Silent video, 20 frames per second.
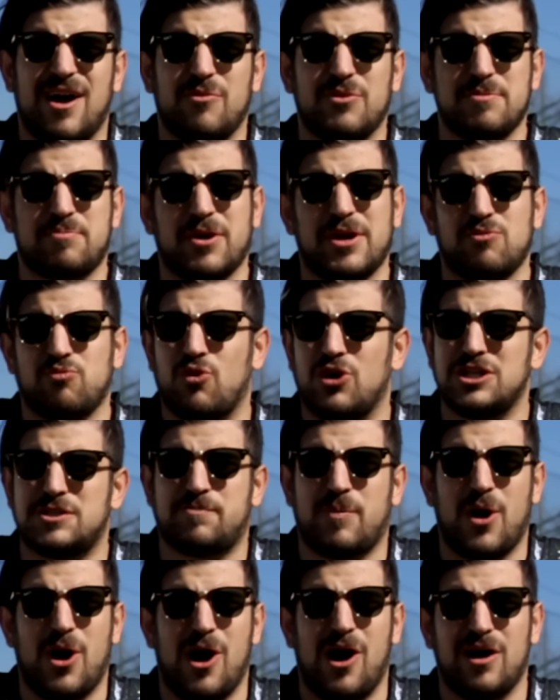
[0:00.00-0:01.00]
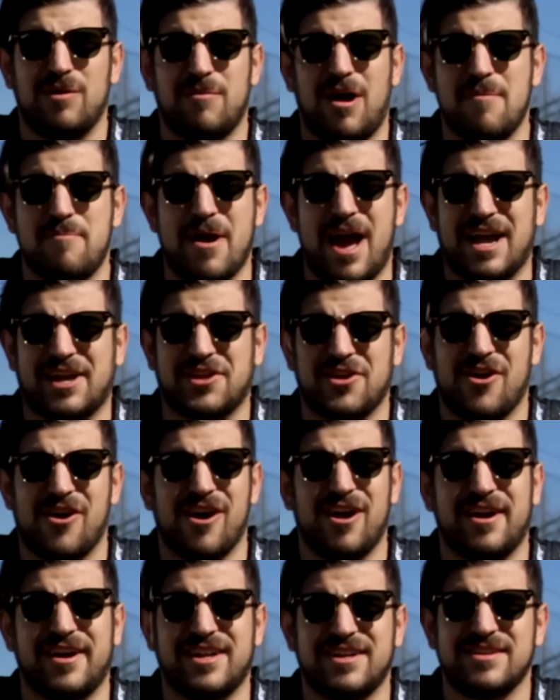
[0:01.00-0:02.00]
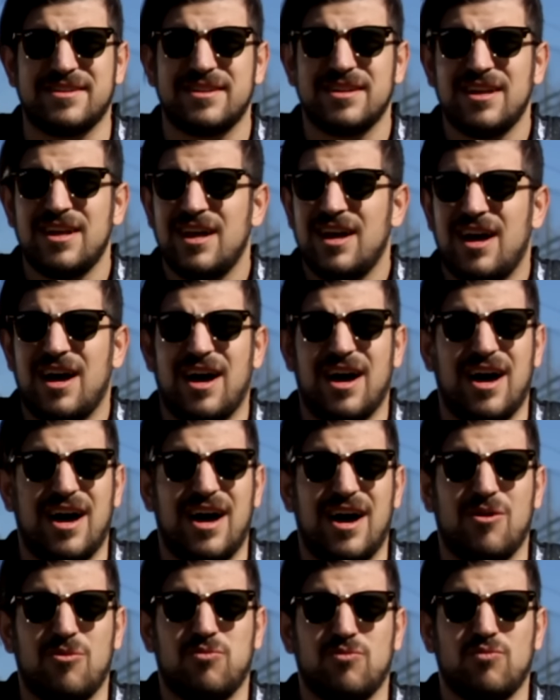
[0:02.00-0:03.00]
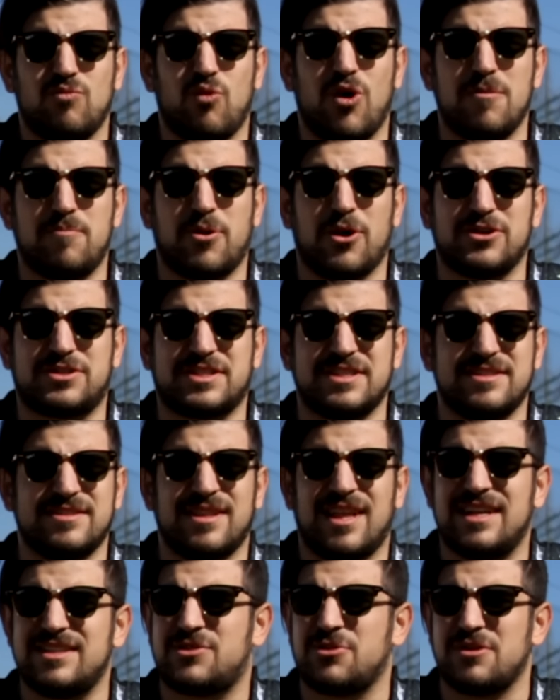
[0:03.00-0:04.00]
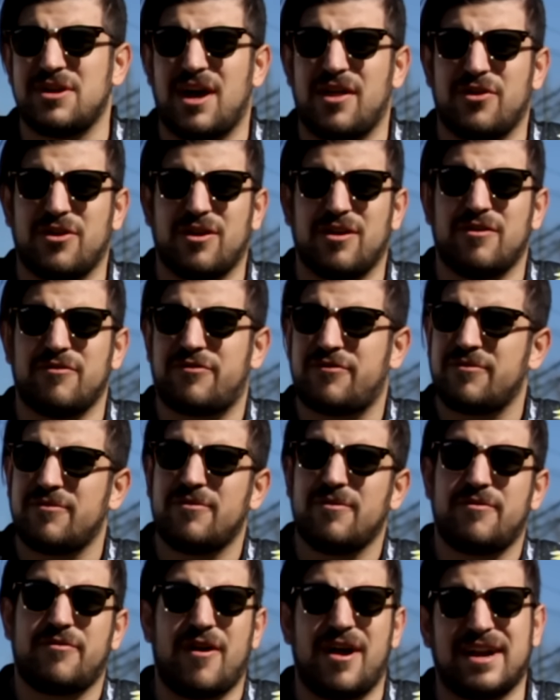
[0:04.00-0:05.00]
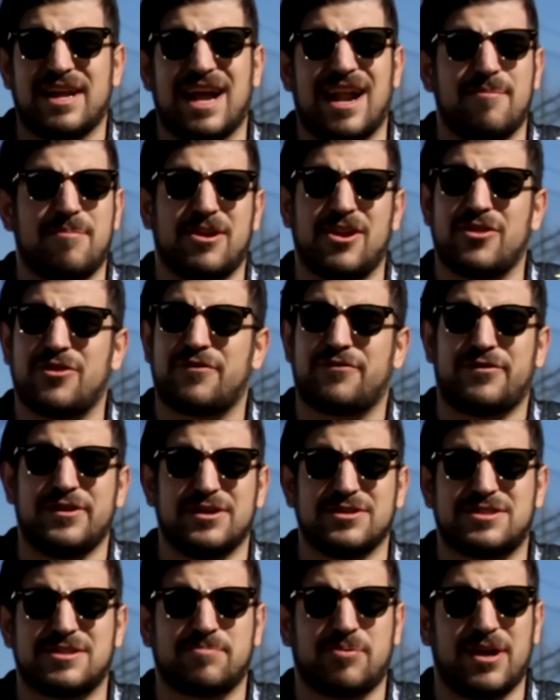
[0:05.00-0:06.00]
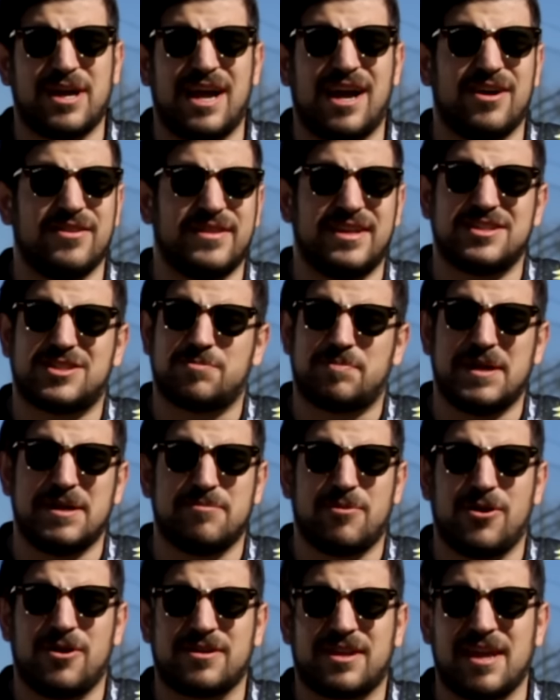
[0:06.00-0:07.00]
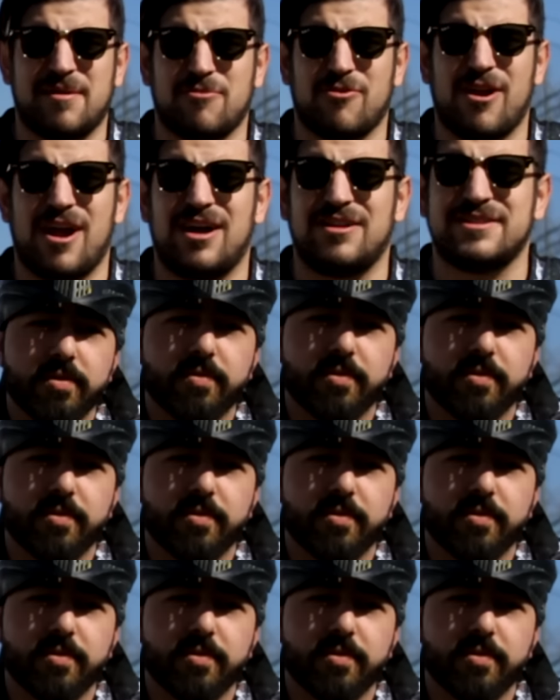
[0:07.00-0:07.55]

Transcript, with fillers: We played woods ball in my backyard, and one person led to another of finding out about other fields to play out, and then speedball came around.